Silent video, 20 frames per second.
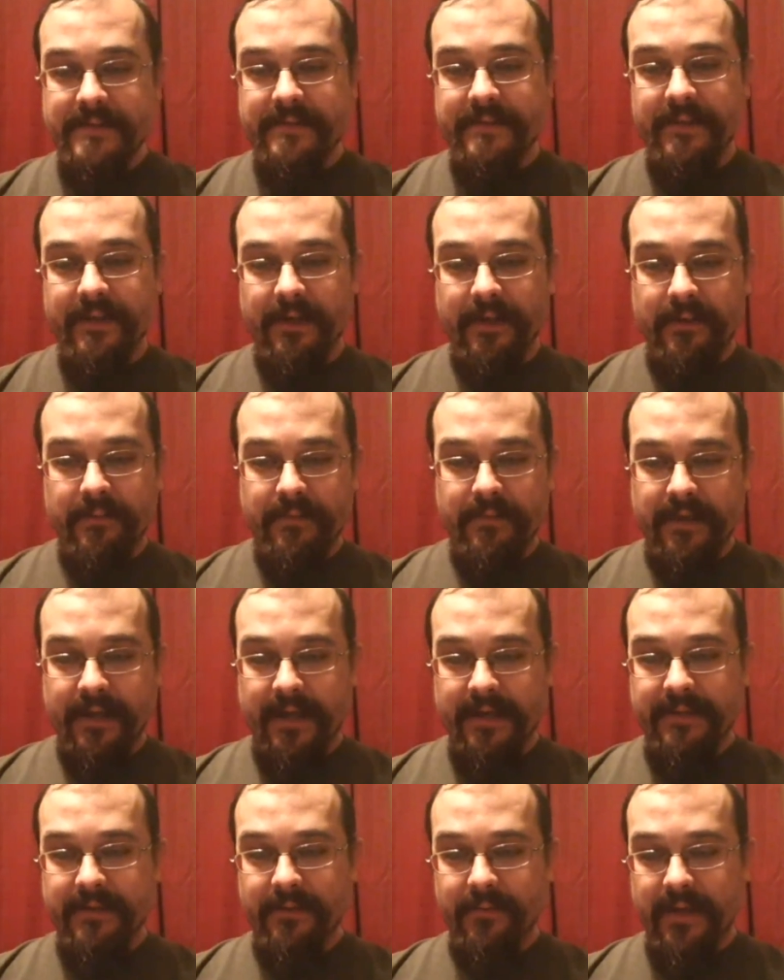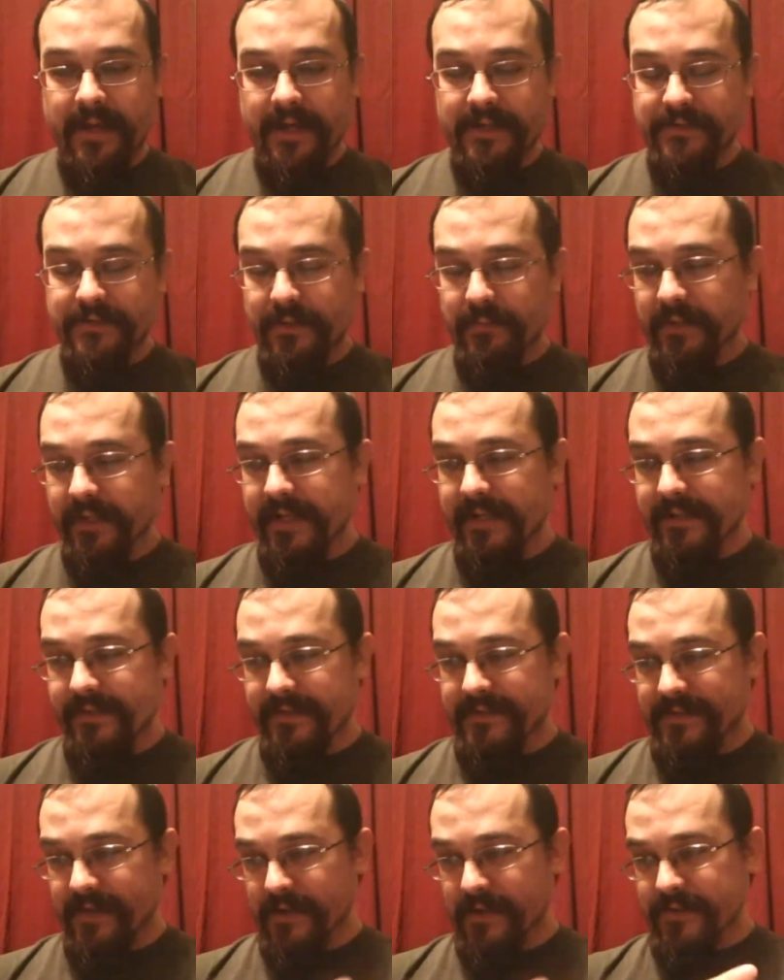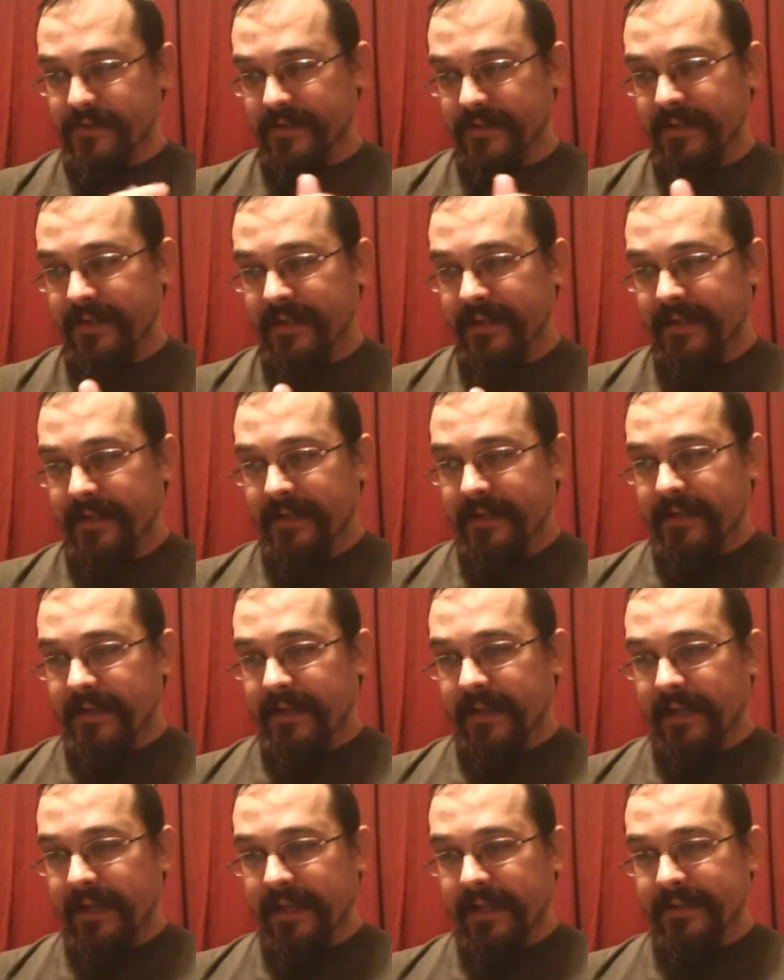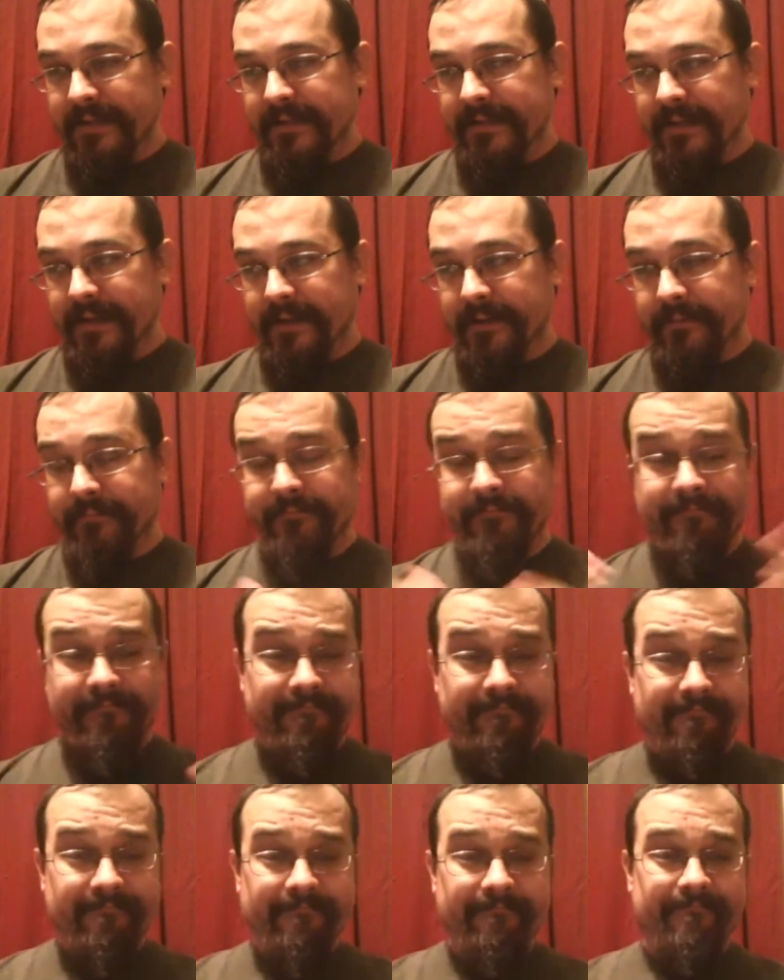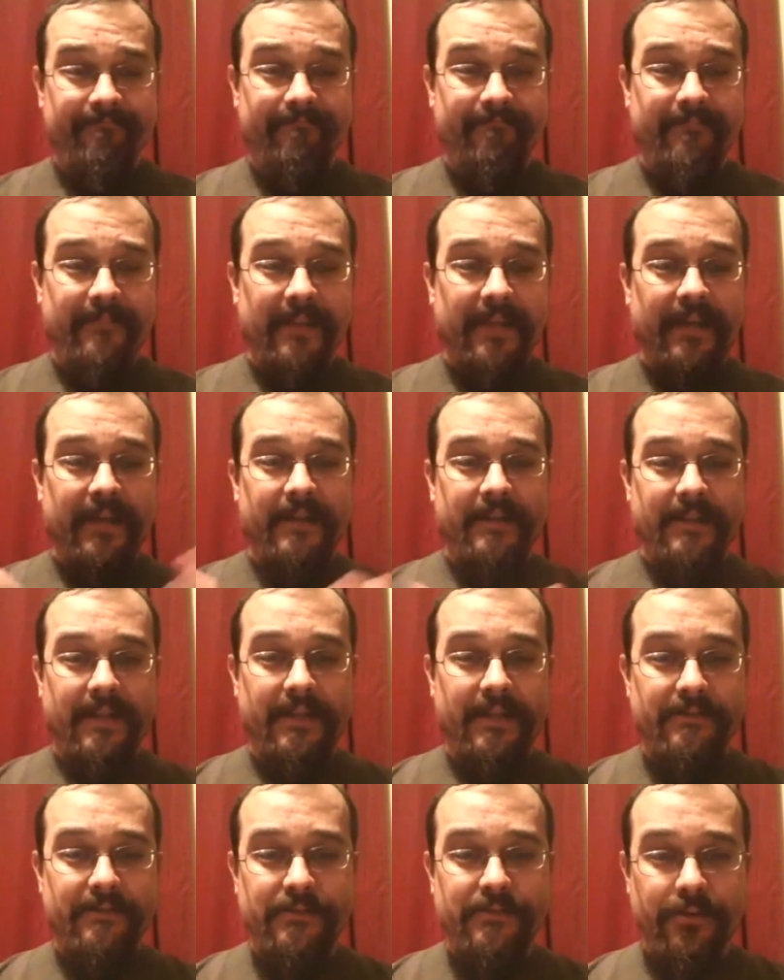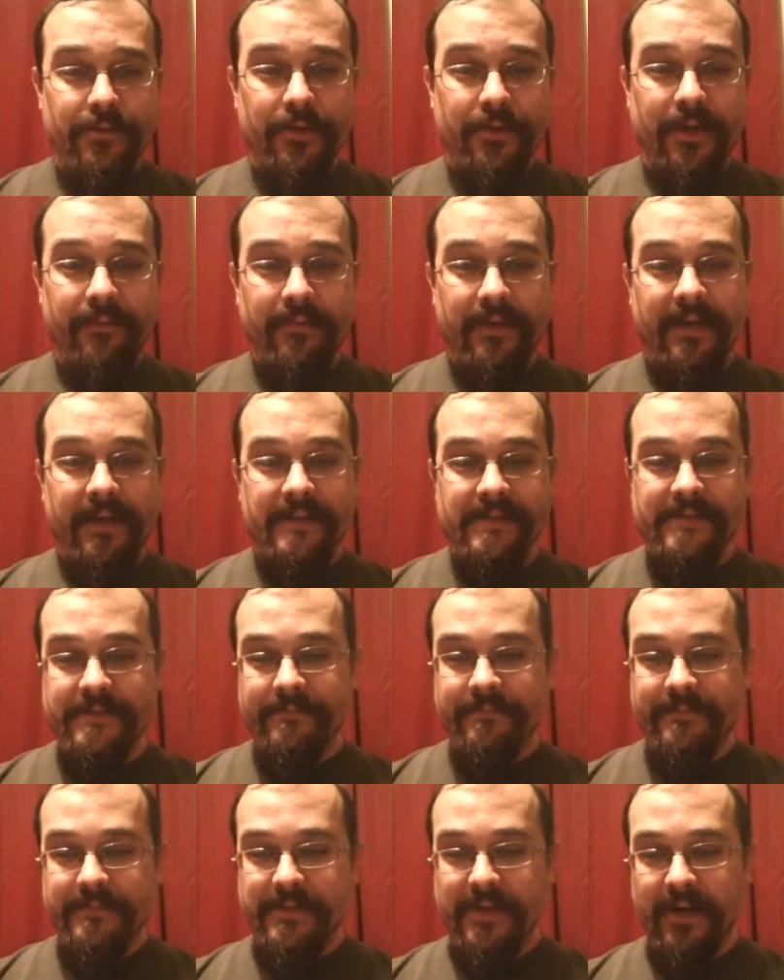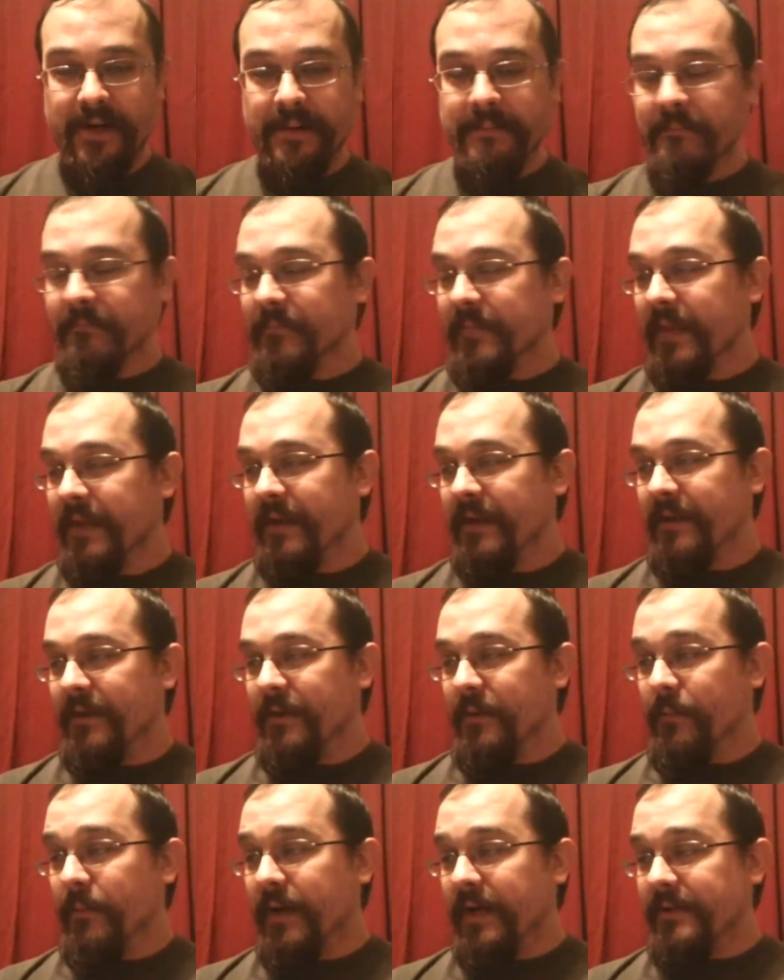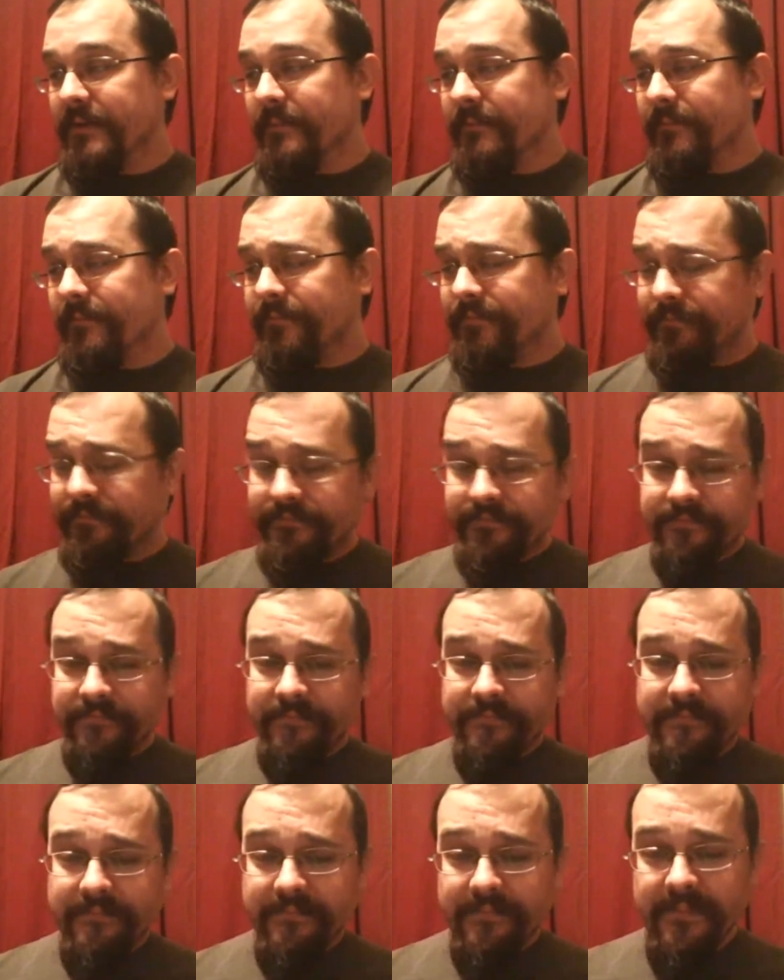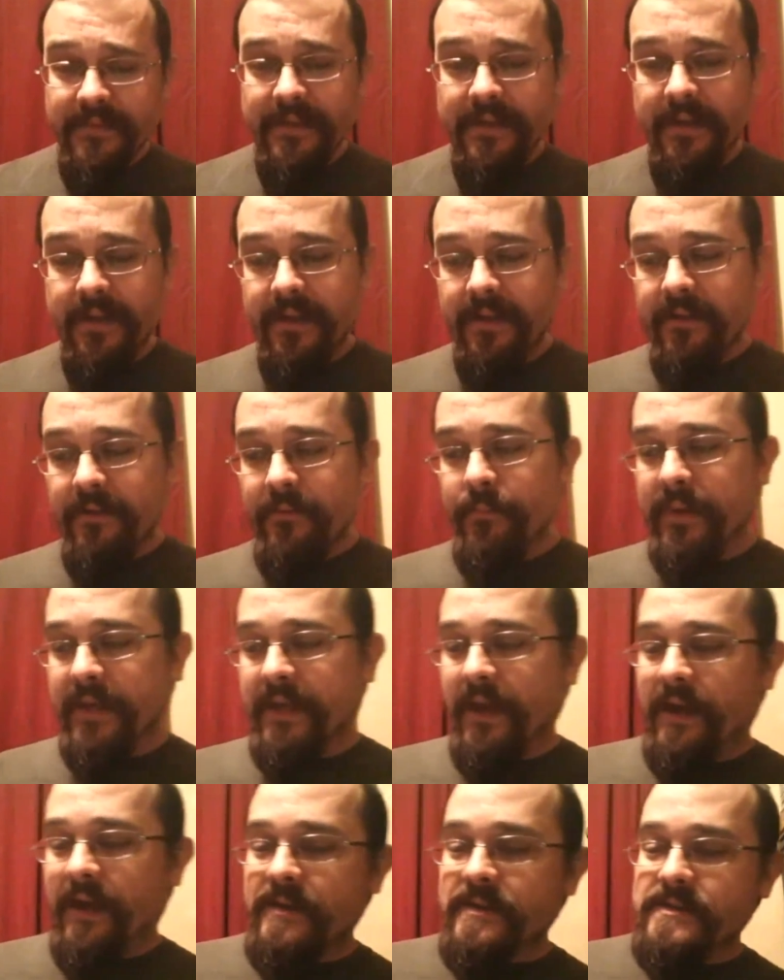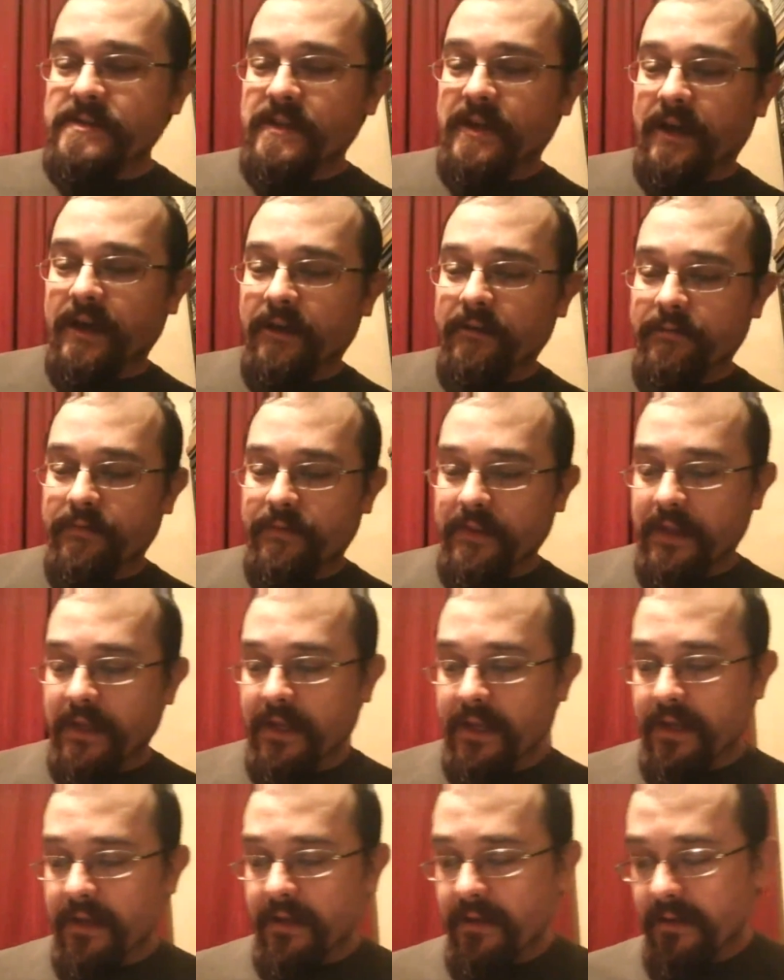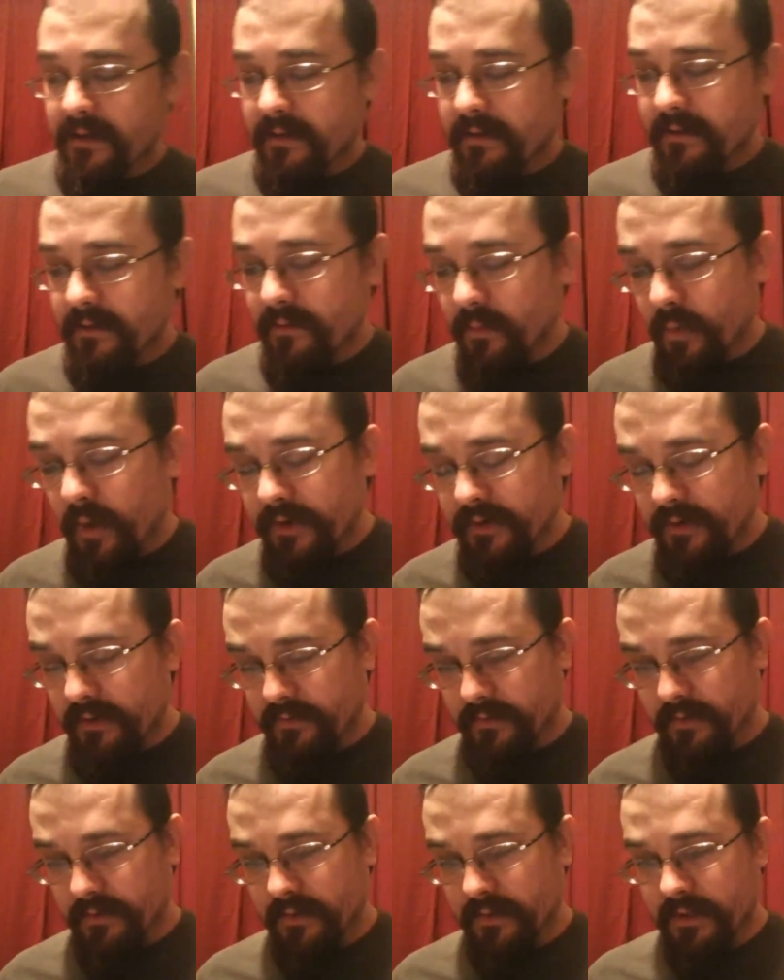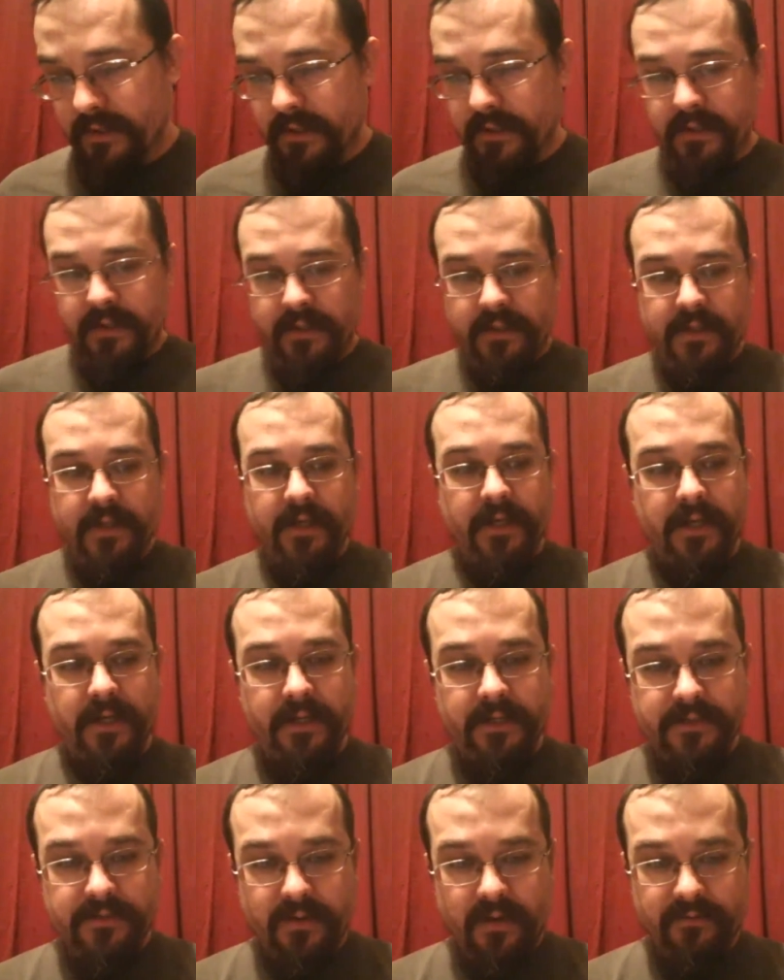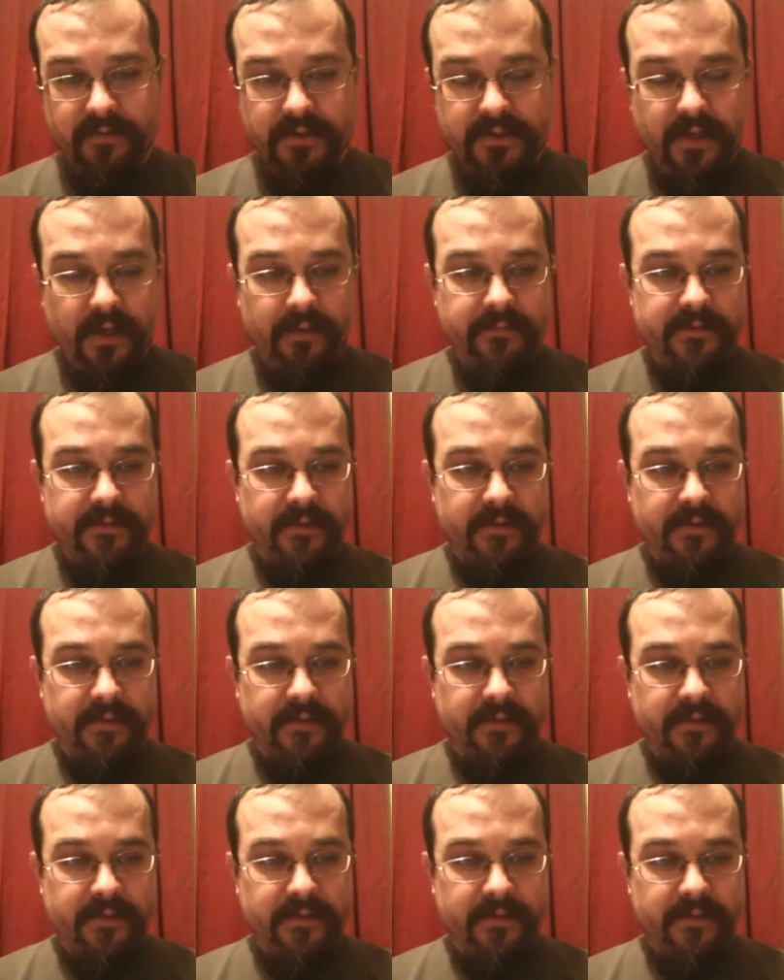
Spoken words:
the night that we actually played this session. And yeah, I screwed up, guys. Sorry. But because of the wonderful Trevor Thomas,